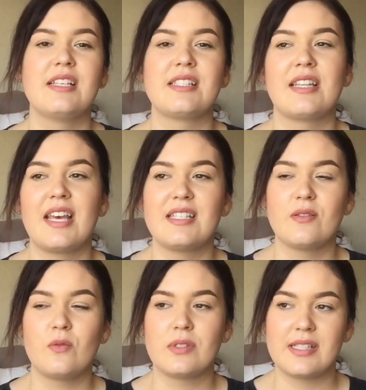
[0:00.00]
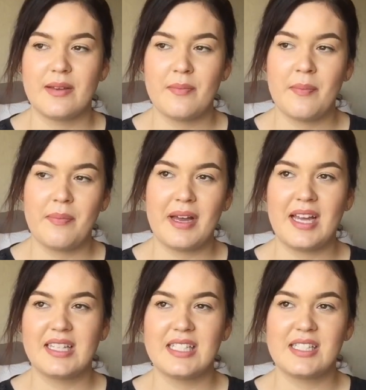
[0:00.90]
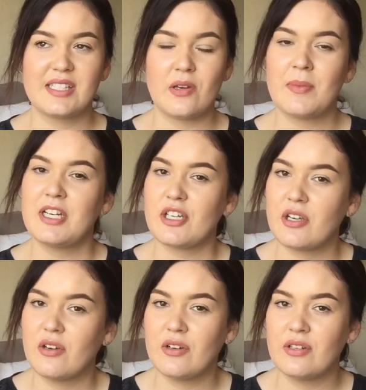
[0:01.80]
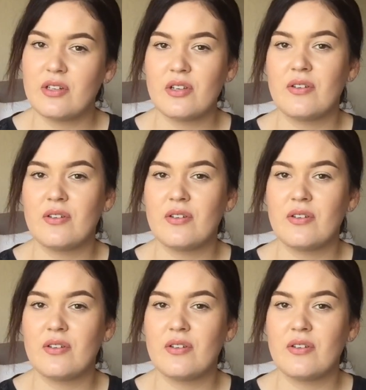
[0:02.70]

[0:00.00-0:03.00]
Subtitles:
So that's awesome, but there's so much I couldn't do,